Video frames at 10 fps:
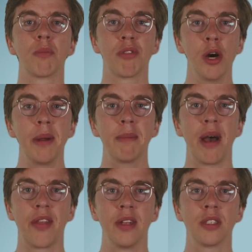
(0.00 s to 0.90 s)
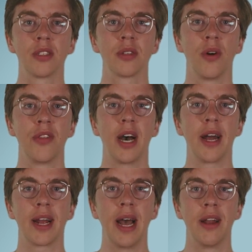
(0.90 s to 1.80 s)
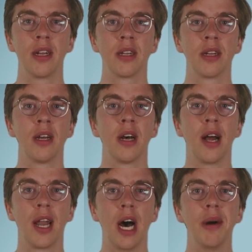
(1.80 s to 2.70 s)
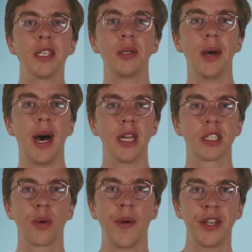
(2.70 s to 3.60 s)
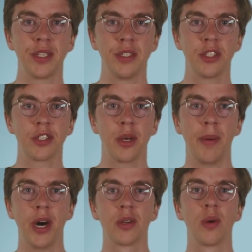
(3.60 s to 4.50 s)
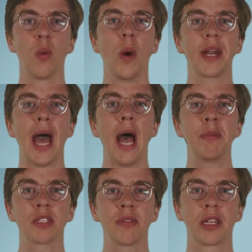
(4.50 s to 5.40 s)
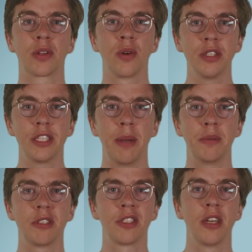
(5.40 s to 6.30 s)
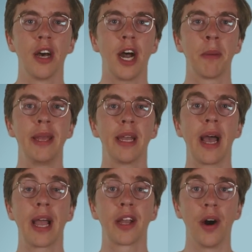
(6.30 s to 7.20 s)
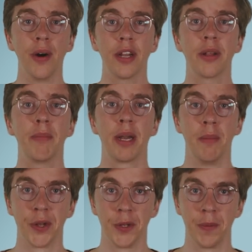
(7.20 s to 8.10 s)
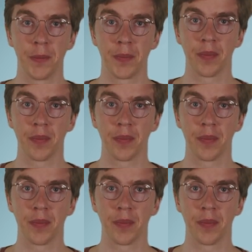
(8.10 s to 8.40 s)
Probing methods, on the other hand, allow us to ask questions about what abstract concepts are being encoded by the model.